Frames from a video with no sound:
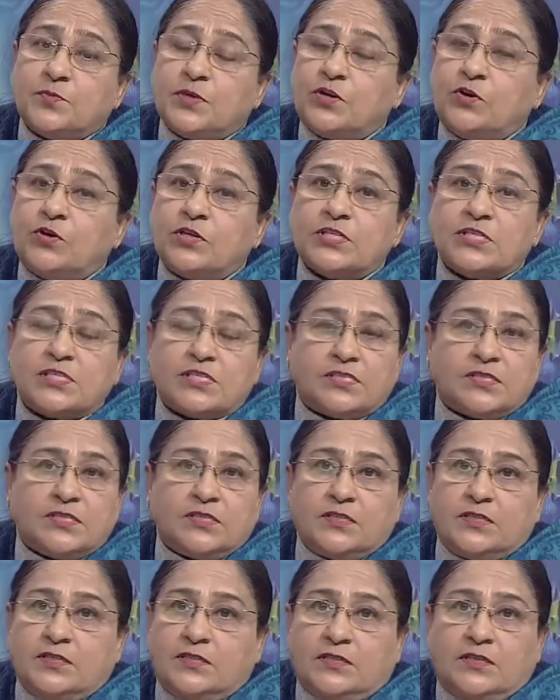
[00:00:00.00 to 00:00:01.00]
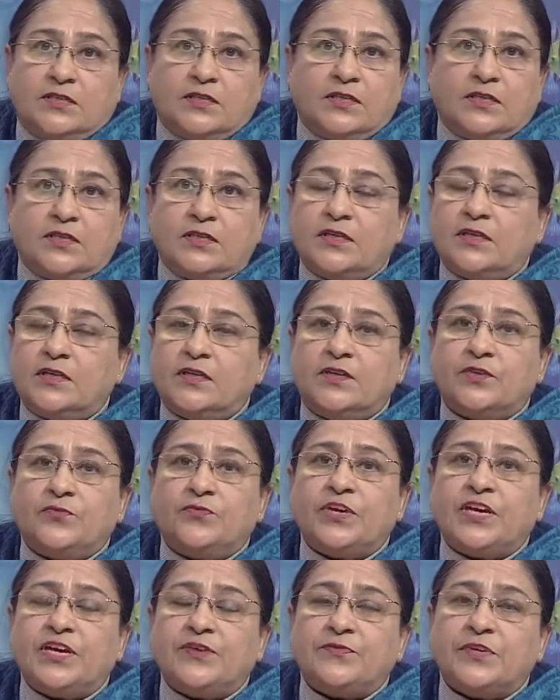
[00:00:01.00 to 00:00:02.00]
because
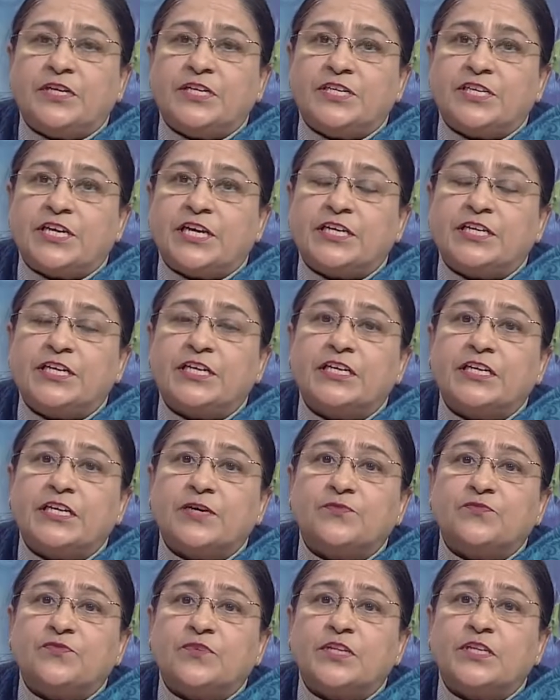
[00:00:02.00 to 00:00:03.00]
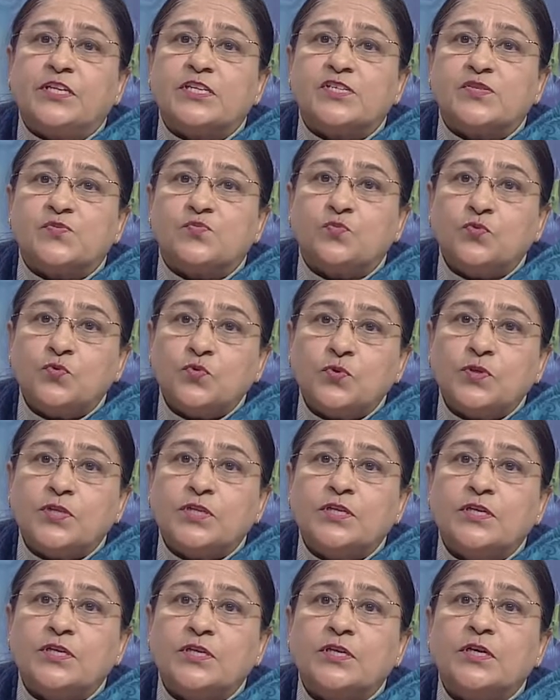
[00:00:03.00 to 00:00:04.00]
we have injected them with the
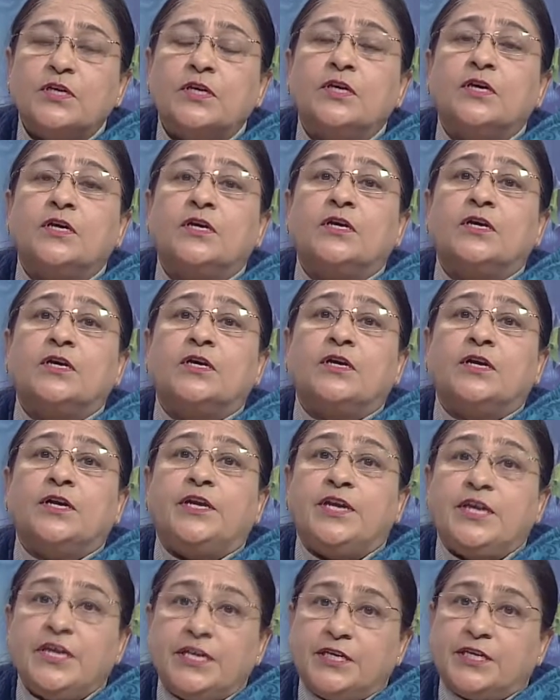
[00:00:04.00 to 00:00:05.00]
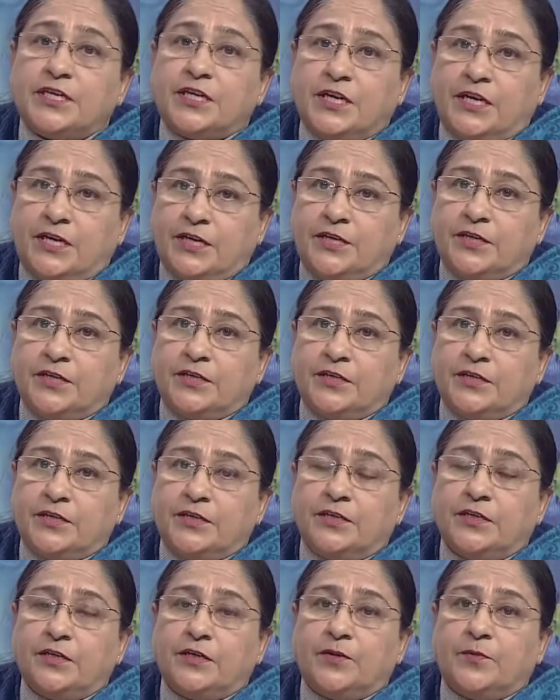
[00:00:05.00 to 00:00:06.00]
smooth heat killed
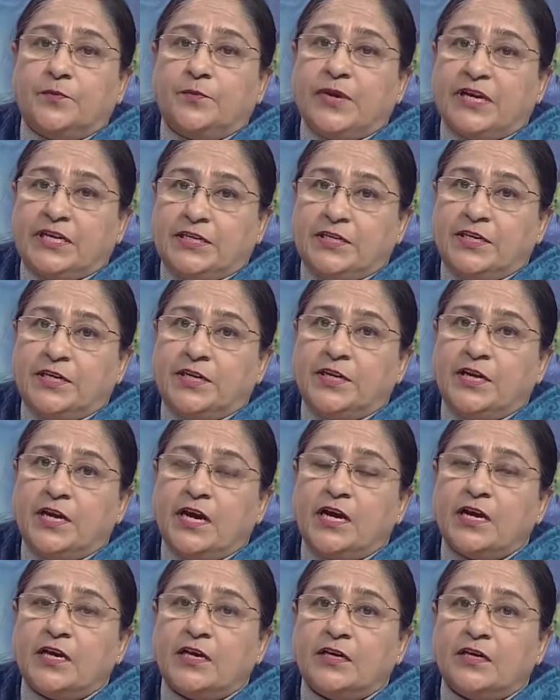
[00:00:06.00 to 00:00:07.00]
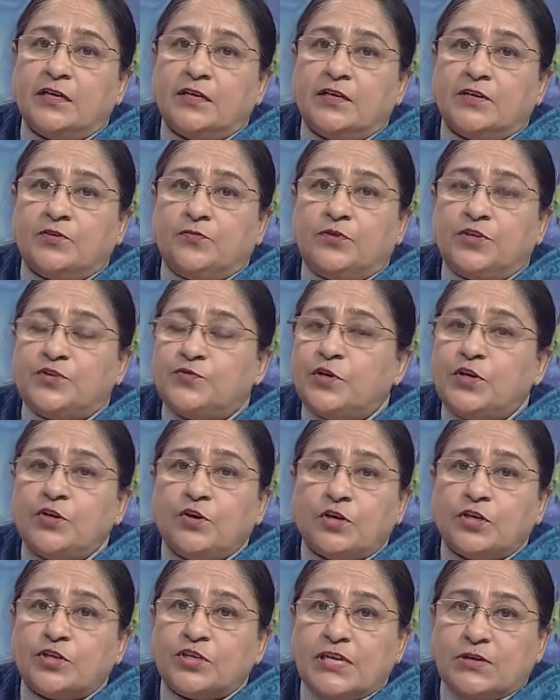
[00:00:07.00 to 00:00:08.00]
bacteria which will
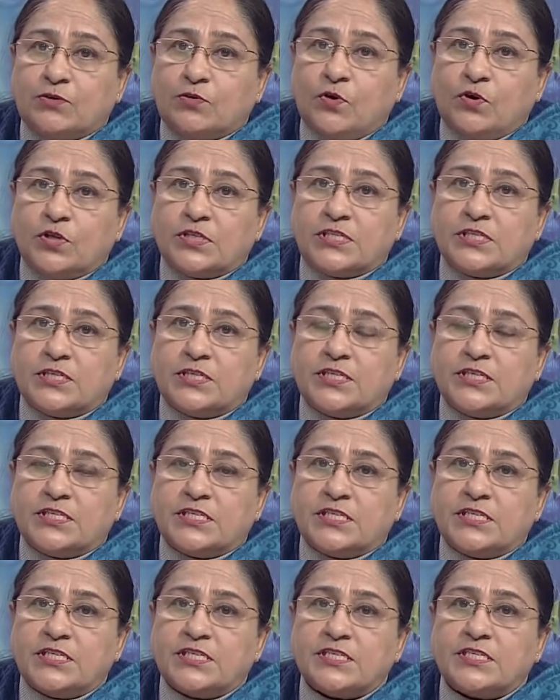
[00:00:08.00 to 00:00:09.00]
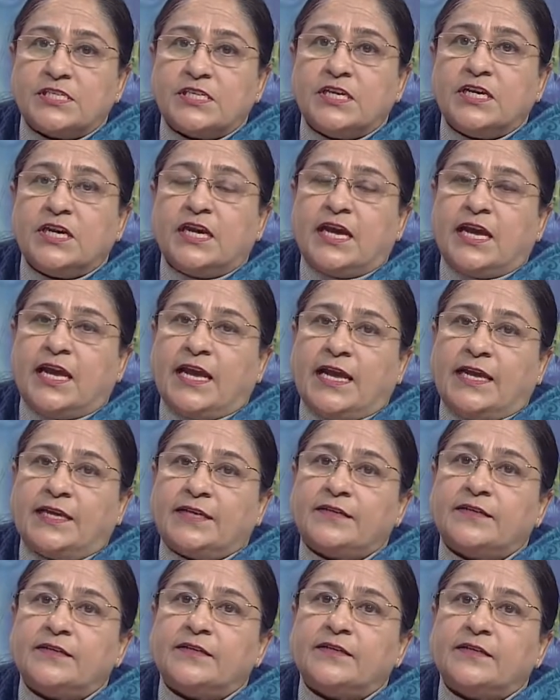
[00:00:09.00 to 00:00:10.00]
not cause the disease
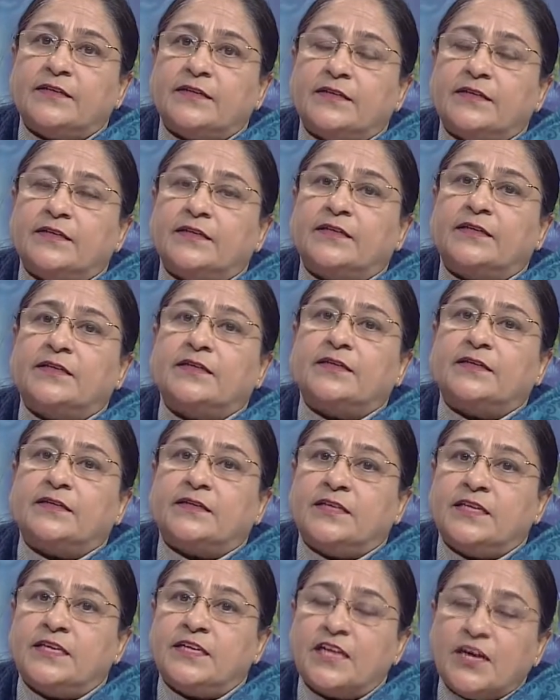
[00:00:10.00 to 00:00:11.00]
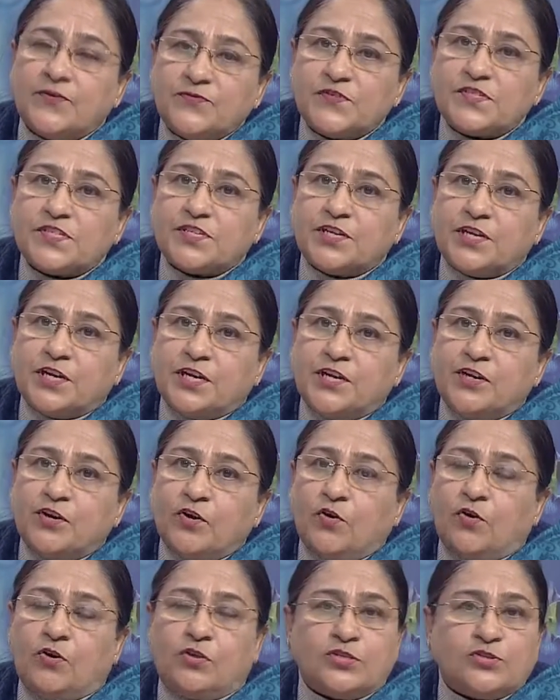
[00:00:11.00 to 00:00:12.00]
and the rough strain
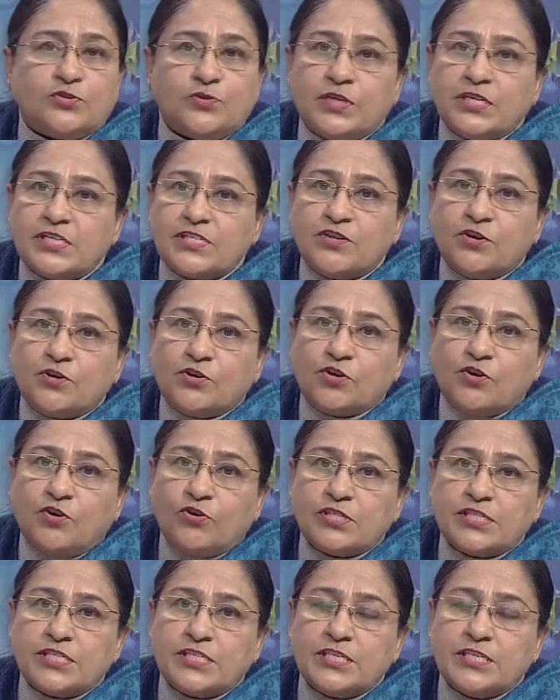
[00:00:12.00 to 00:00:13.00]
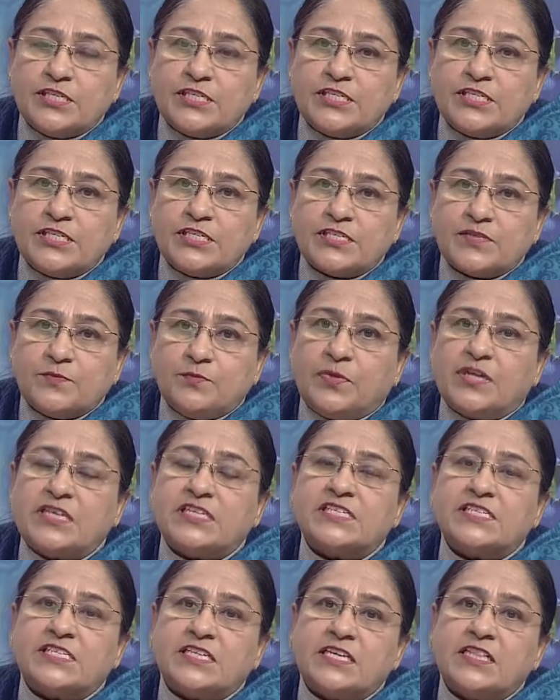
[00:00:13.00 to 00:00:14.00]
also does not cause the disease,
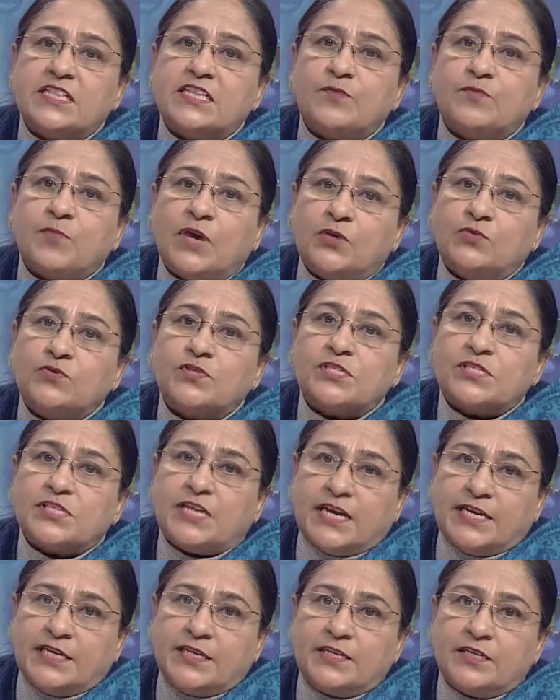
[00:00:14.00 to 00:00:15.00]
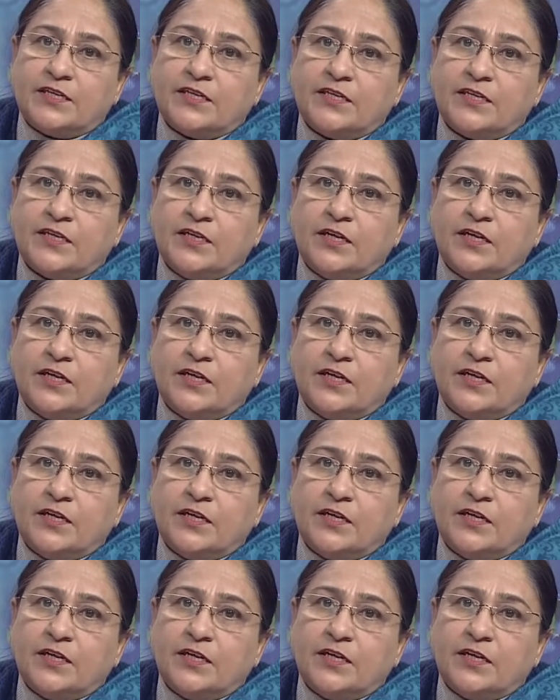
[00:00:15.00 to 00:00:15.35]
but still the mouse died.